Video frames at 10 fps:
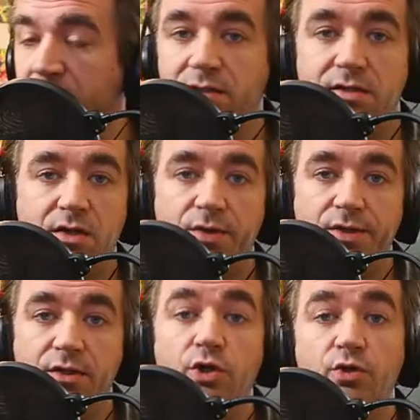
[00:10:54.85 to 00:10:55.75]
It's not
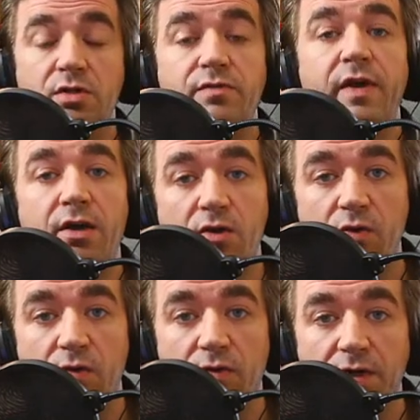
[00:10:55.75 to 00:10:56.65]
going to lose
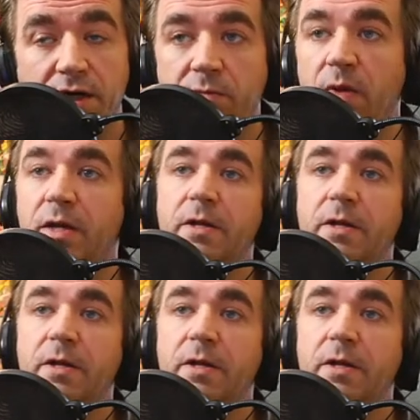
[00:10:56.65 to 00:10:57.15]
value over time.